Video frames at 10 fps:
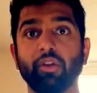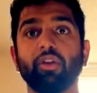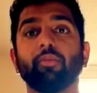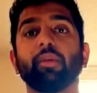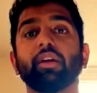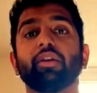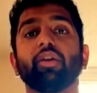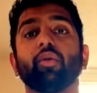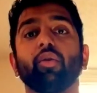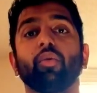you make
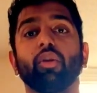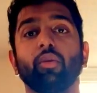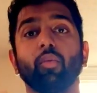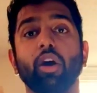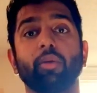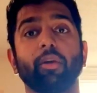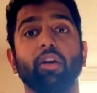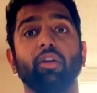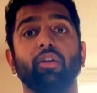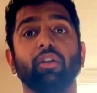your water
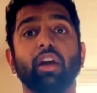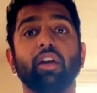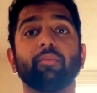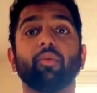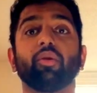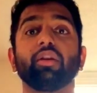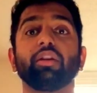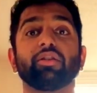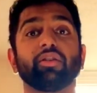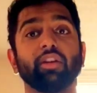bottle a lot more
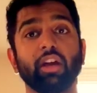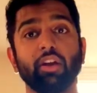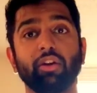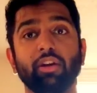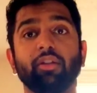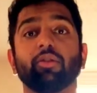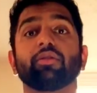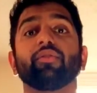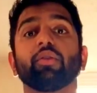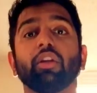easier to carry, those
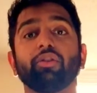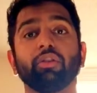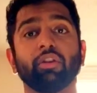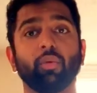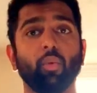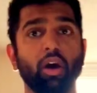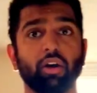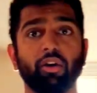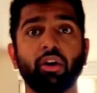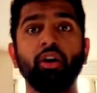of you who like drinking a
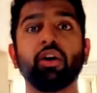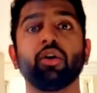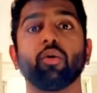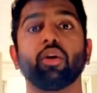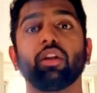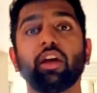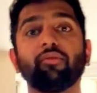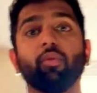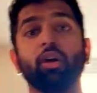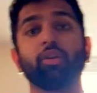water or a lot
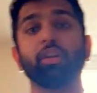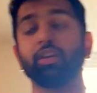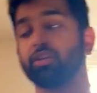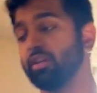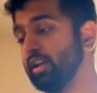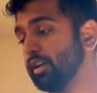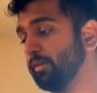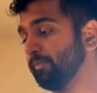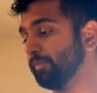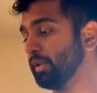of water each day.